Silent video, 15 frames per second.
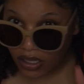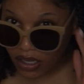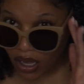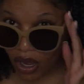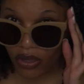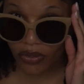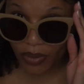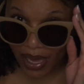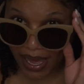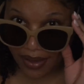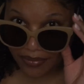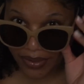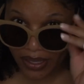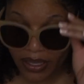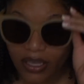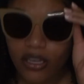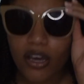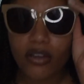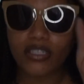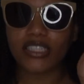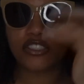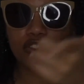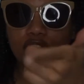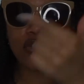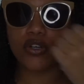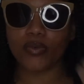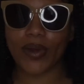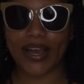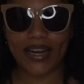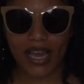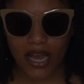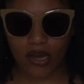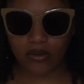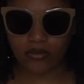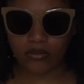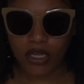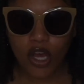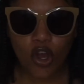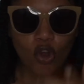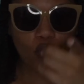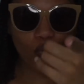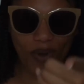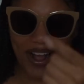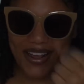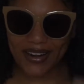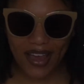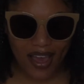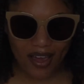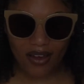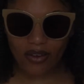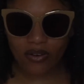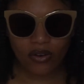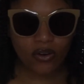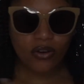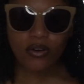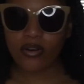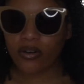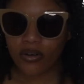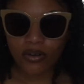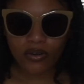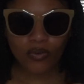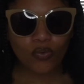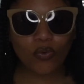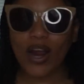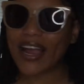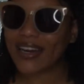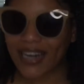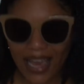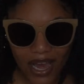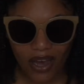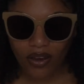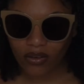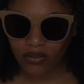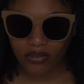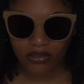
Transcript: Oh, you haven't? Go listen to it right now. Right now. Right now.